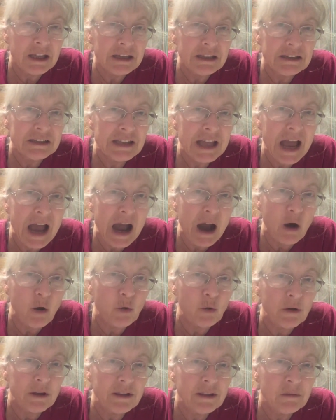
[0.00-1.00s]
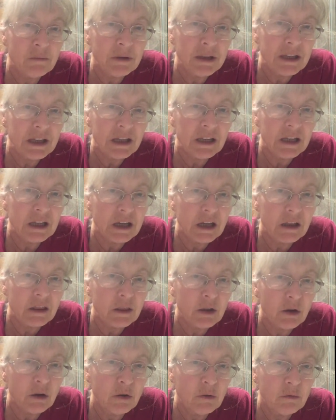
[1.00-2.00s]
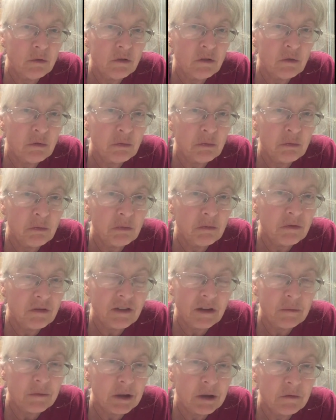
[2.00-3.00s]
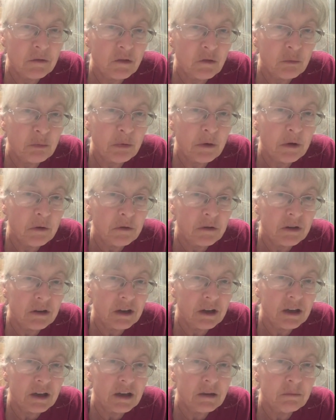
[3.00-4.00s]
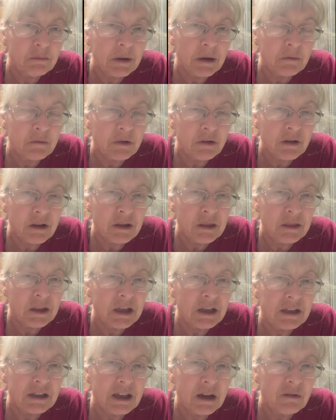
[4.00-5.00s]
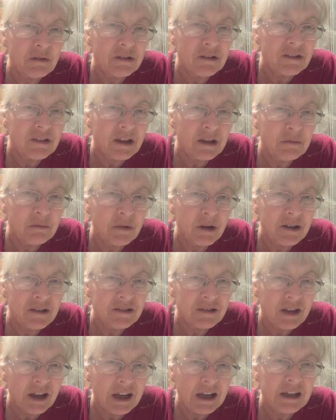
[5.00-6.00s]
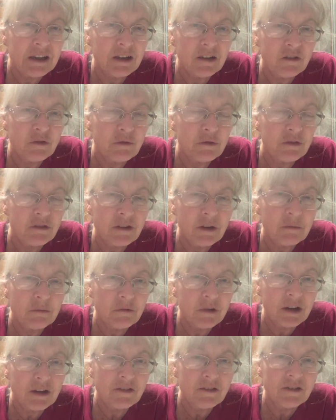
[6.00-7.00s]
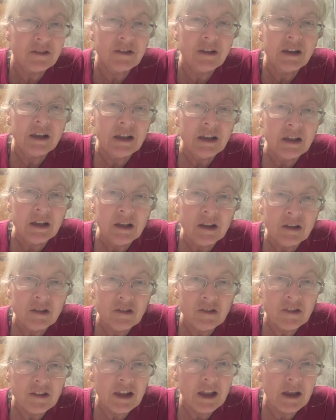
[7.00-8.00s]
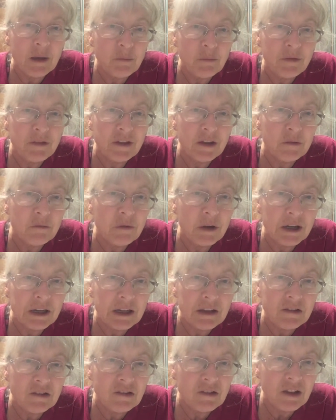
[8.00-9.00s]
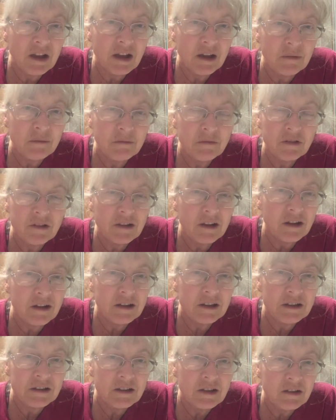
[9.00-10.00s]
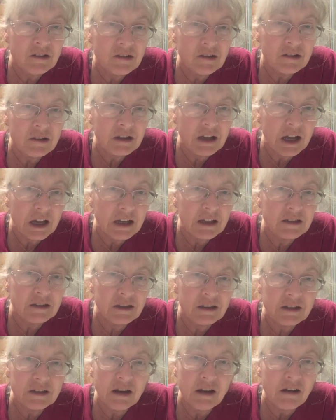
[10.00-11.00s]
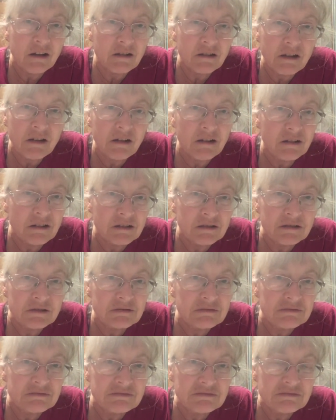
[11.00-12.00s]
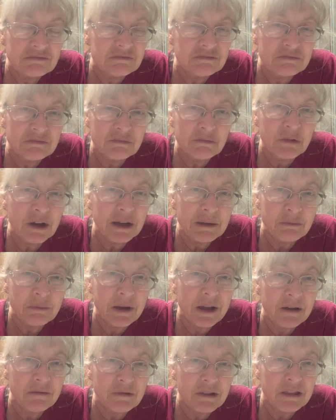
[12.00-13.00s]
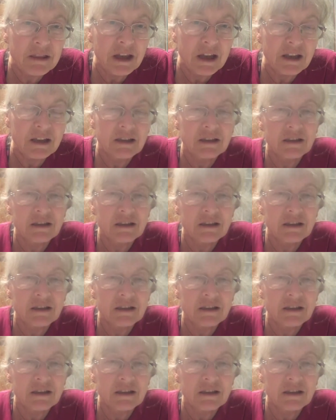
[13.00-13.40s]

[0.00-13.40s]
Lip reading: now, in the beginning I thought it was something was broken in it, but what I think now is that my talus for some reason slips, and when it's slightly dislocated I can't weight bear with that